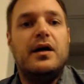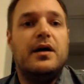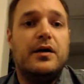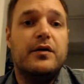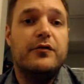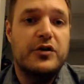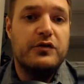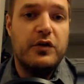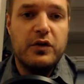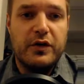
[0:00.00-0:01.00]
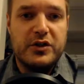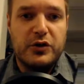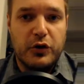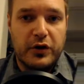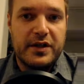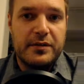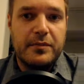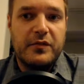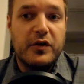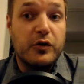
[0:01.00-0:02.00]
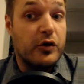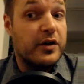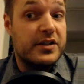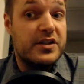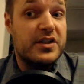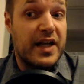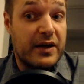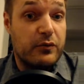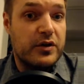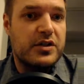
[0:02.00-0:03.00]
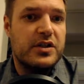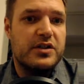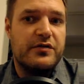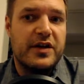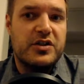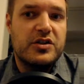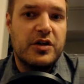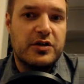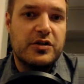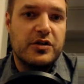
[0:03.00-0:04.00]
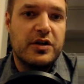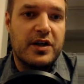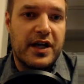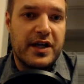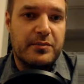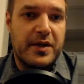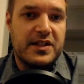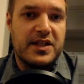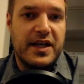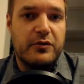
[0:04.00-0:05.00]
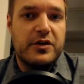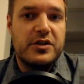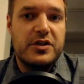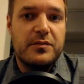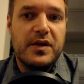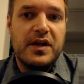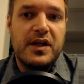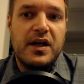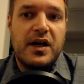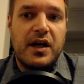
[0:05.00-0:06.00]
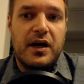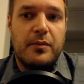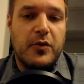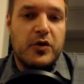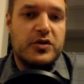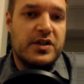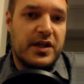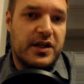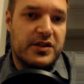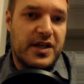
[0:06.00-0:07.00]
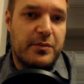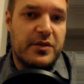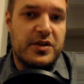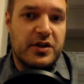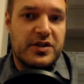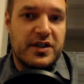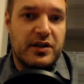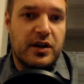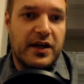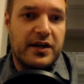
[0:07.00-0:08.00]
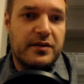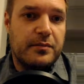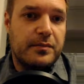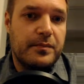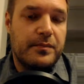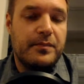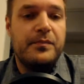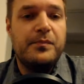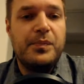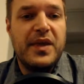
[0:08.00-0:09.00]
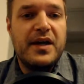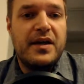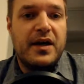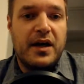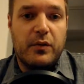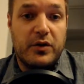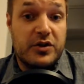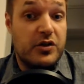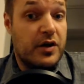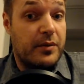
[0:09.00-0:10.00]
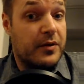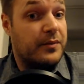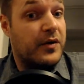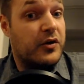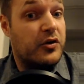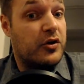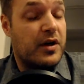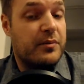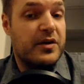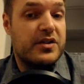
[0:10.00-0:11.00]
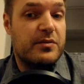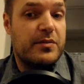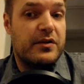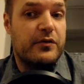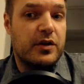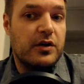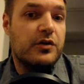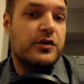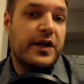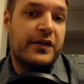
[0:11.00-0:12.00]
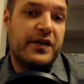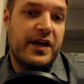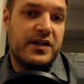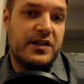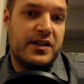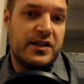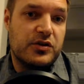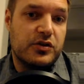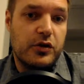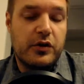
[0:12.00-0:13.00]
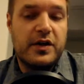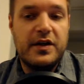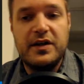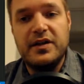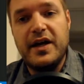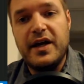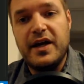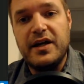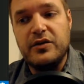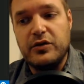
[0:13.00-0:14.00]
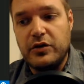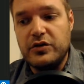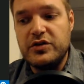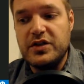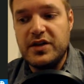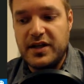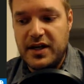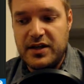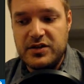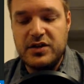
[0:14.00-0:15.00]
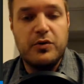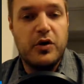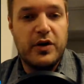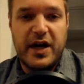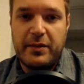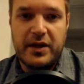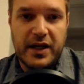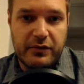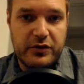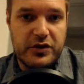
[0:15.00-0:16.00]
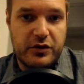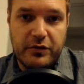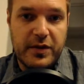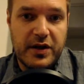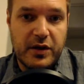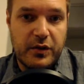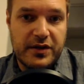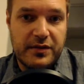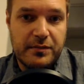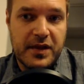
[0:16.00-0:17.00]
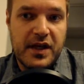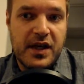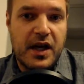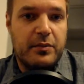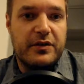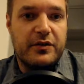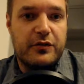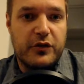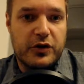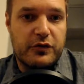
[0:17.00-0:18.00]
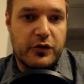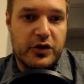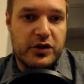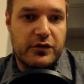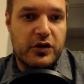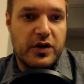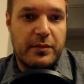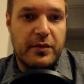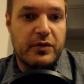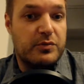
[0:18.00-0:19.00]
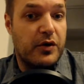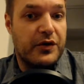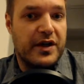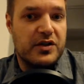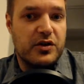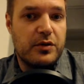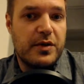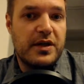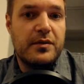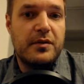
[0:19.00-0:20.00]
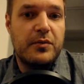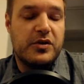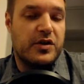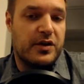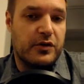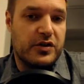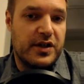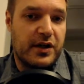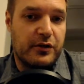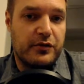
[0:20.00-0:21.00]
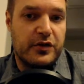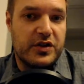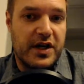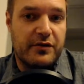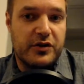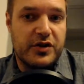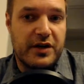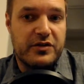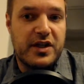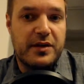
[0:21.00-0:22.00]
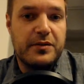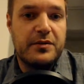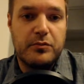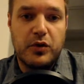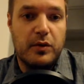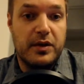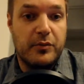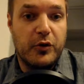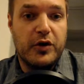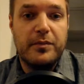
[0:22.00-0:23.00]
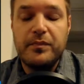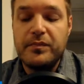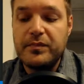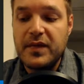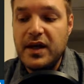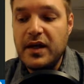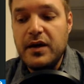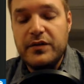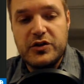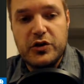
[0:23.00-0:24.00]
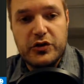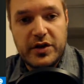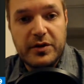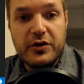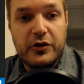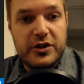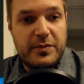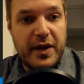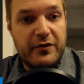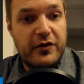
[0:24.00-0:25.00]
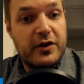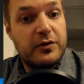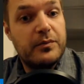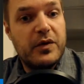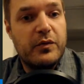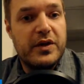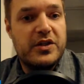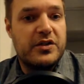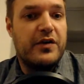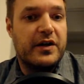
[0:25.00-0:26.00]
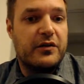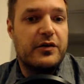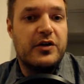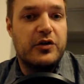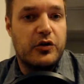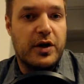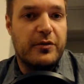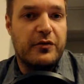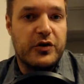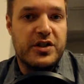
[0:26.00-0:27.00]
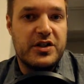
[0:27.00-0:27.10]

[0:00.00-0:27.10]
First of all, what's Gherkin? Well, Gherkin is this language. It's a very structured line-based language. Most statements are single line. What's Cucumber? Now, Cucumber is the bit of glue that takes this Gherkin and runs it against a programming language you're familiar with. I believe the first version of Cucumber was built against Ruby, but you can also download it for Java or JavaScript, and probably more. There's also something called SpecFlow, which is effectively Cucumber for C#.